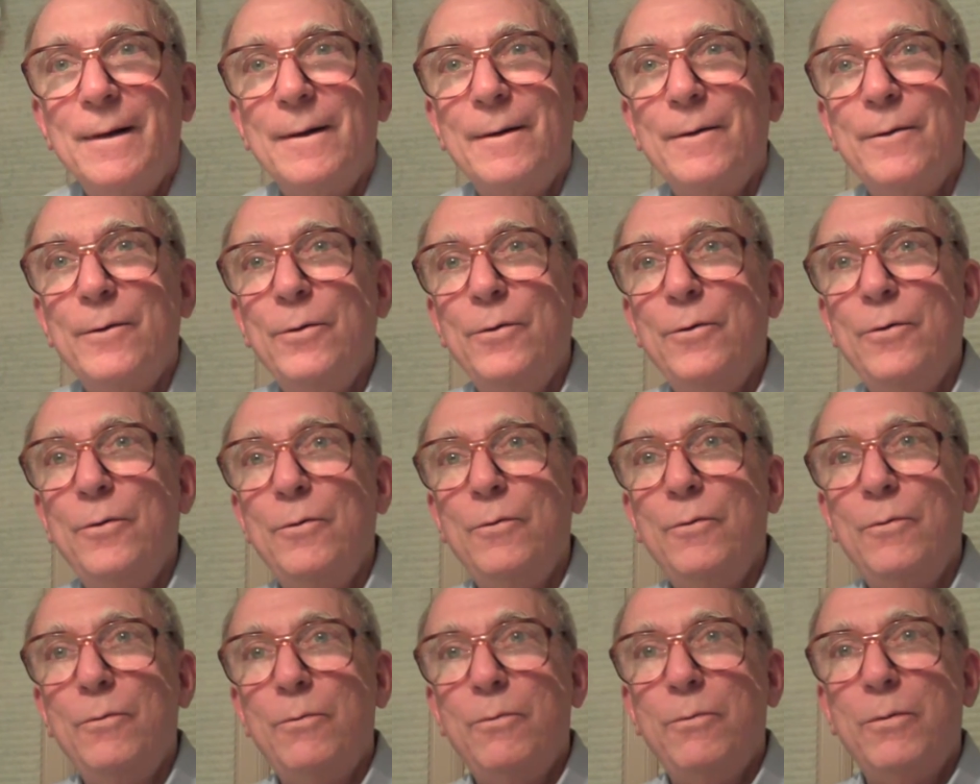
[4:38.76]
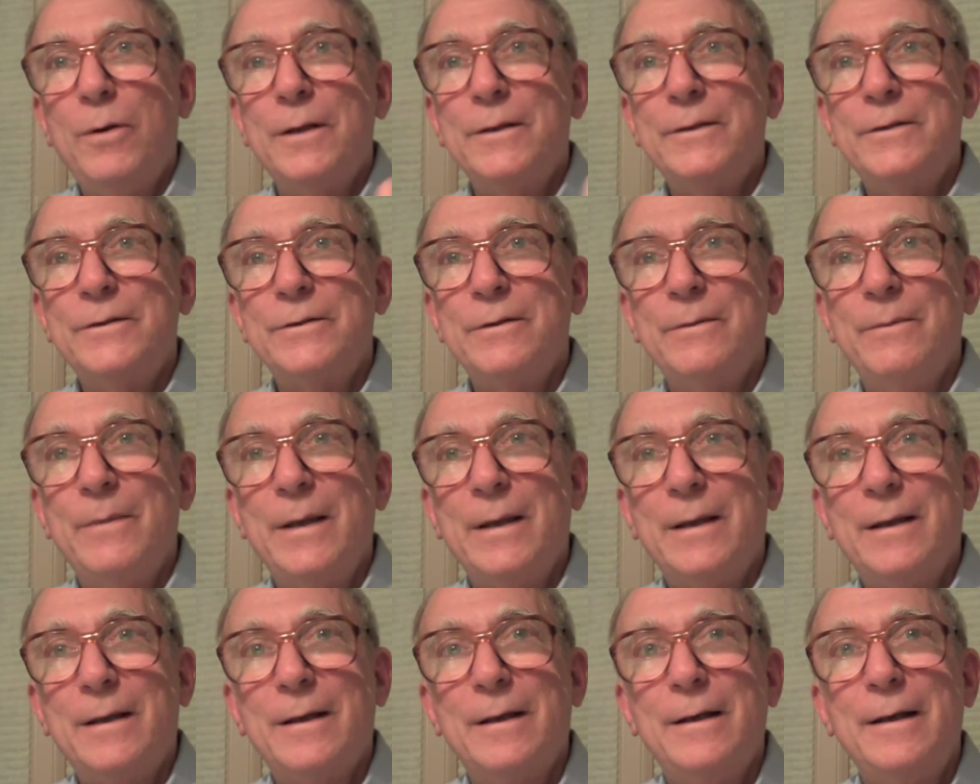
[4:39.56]
who wants to
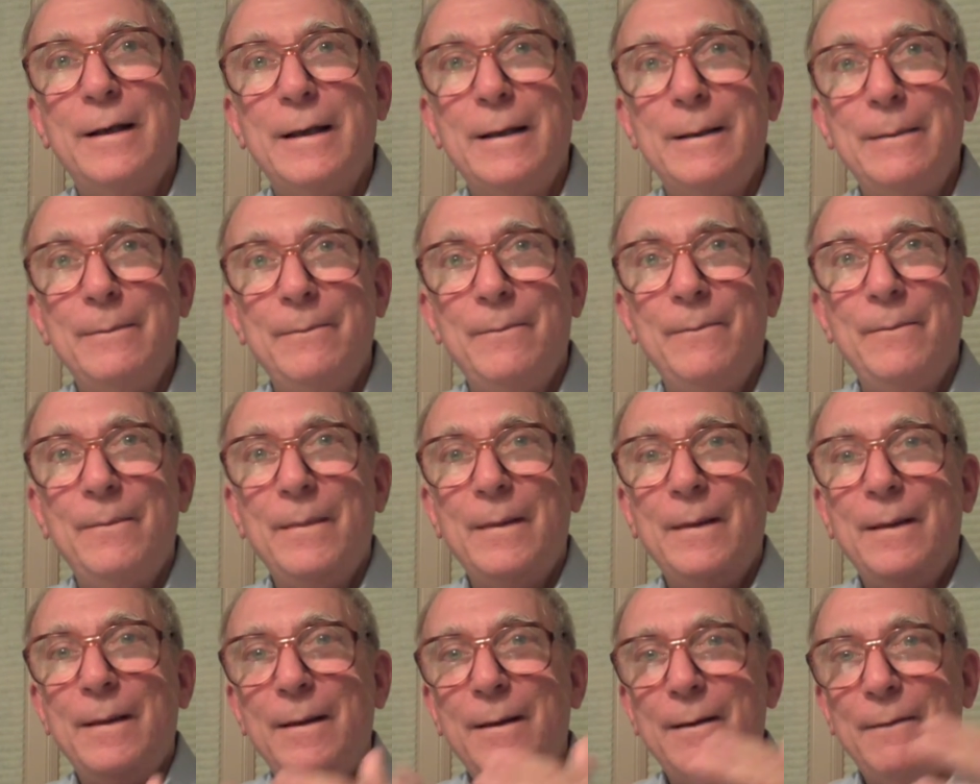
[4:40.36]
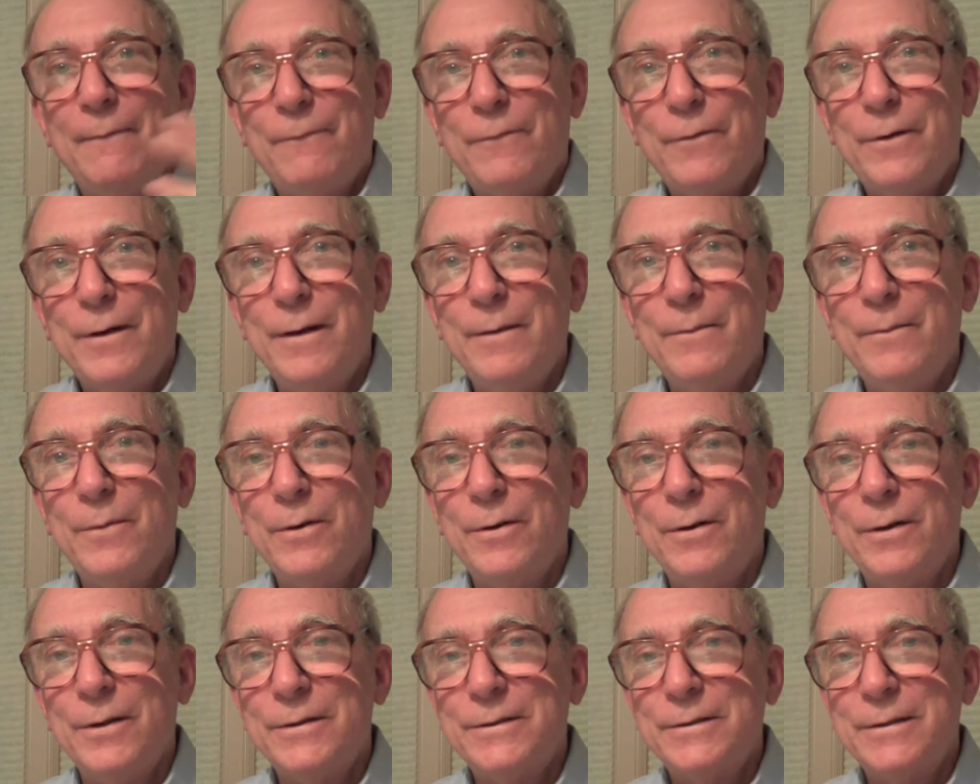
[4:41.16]
make a name for him or
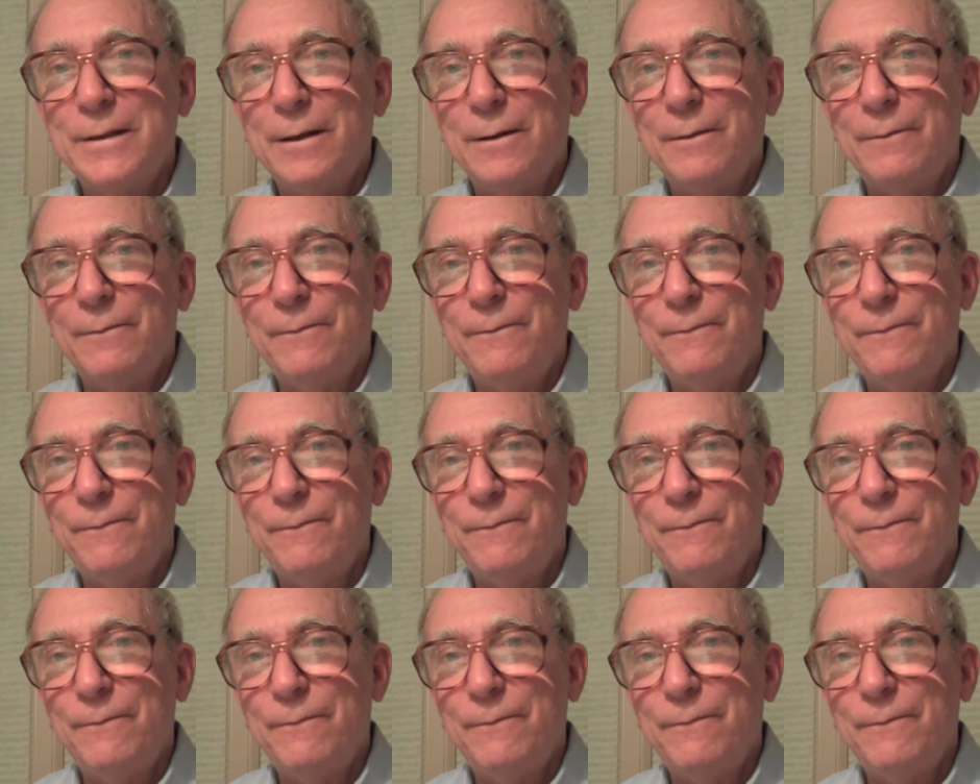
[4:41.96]
herself